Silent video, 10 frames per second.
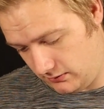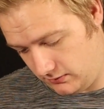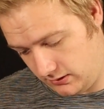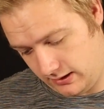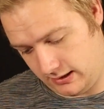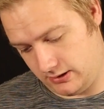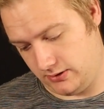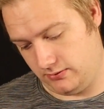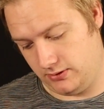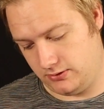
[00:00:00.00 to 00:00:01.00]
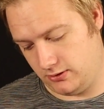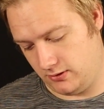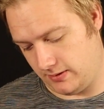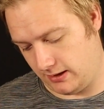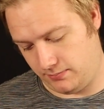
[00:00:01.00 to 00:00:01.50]
we'll go ahead and do
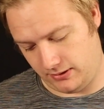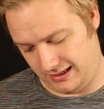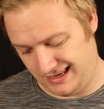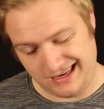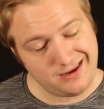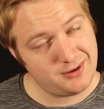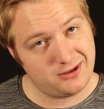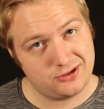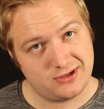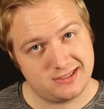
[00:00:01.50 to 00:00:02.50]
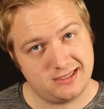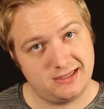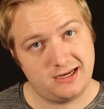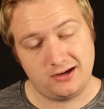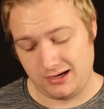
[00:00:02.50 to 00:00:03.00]
YouTube. I could put an email address in
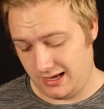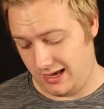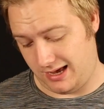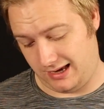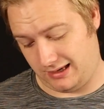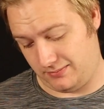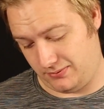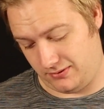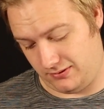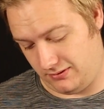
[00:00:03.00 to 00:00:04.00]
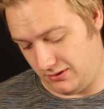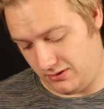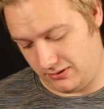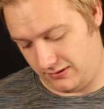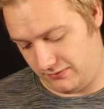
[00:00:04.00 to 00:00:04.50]
there. I can put
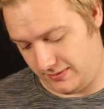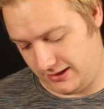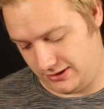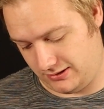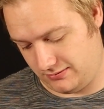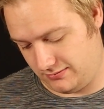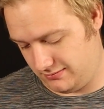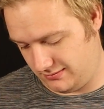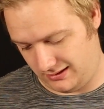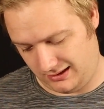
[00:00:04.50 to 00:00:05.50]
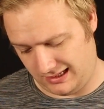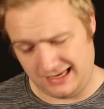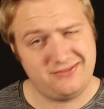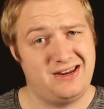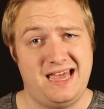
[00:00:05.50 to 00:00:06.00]
all their information. You can
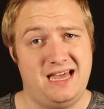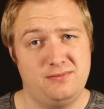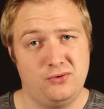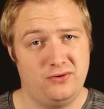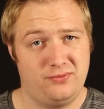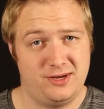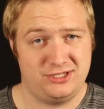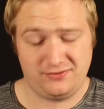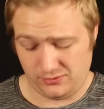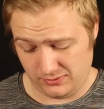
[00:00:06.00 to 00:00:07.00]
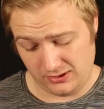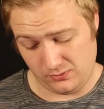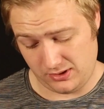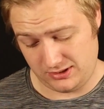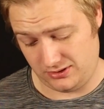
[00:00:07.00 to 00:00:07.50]
even add more information if you really
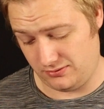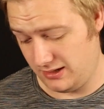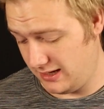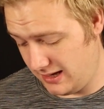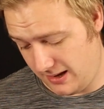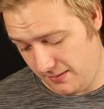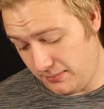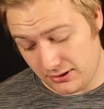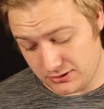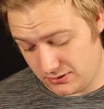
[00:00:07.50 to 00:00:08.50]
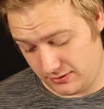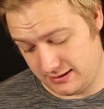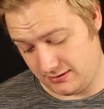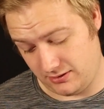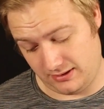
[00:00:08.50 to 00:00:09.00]
wanted to, but there's no
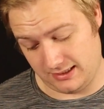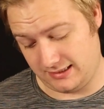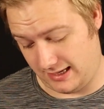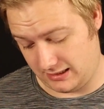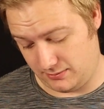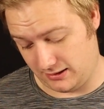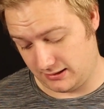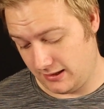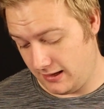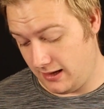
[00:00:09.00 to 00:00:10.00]
reason to in this aspect.